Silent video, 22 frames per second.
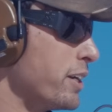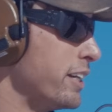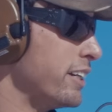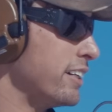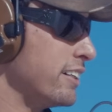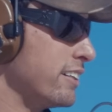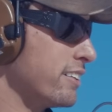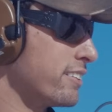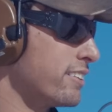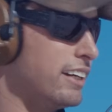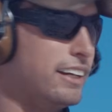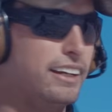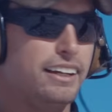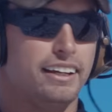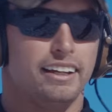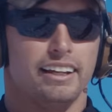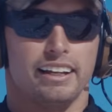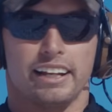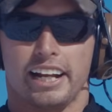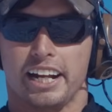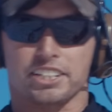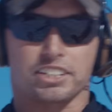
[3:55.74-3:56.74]
years.
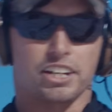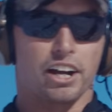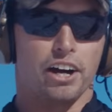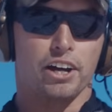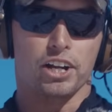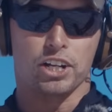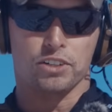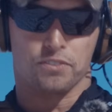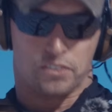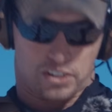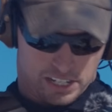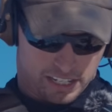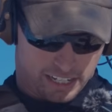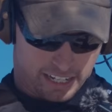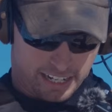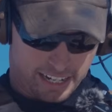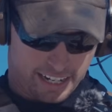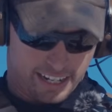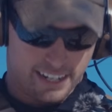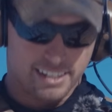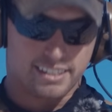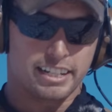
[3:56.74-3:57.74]
It's gone
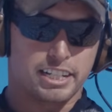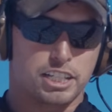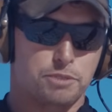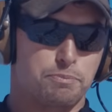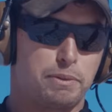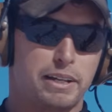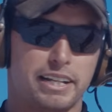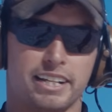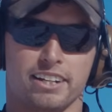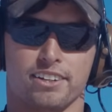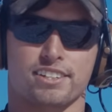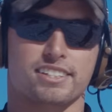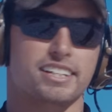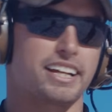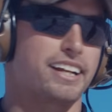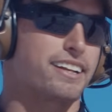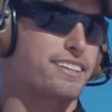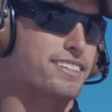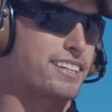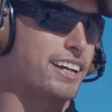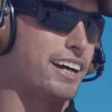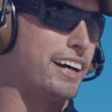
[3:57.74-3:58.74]
overseas. It's been here
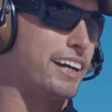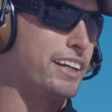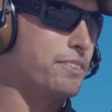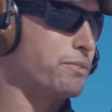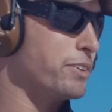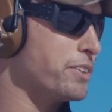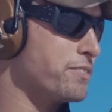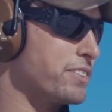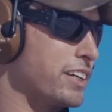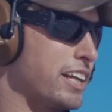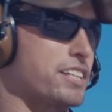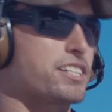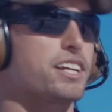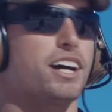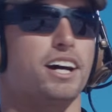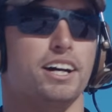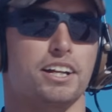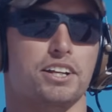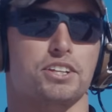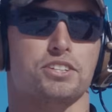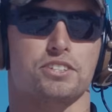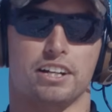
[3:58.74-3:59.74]
stateside. We've done a
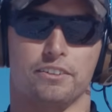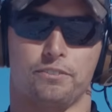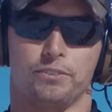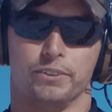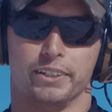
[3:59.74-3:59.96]
ton of stuff